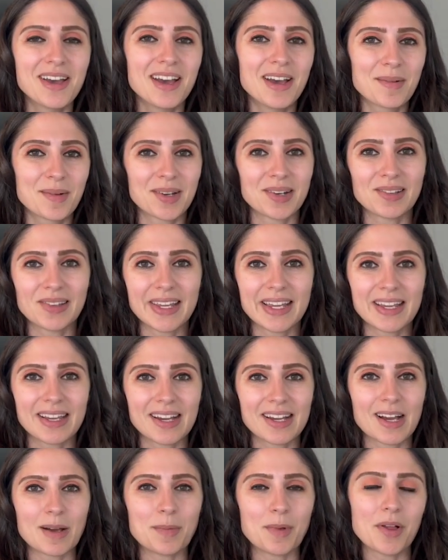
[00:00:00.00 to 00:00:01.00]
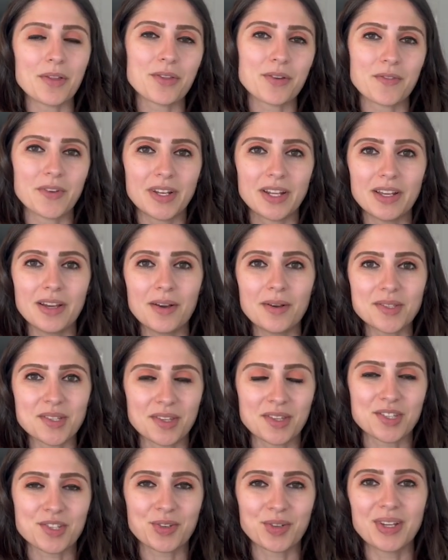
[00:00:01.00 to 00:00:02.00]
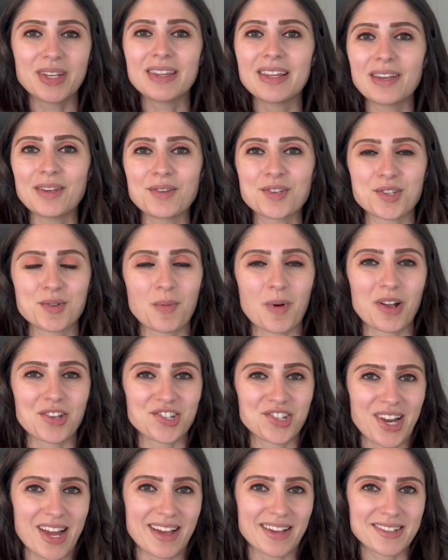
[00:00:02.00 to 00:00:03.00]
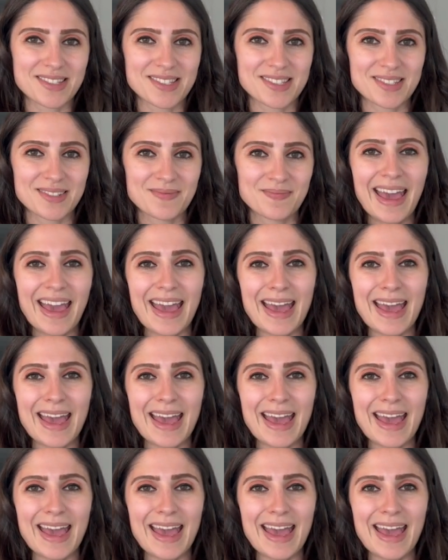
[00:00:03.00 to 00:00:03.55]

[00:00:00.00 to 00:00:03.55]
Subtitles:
I'm gonna link a couple other videos on the screen that you should watch next.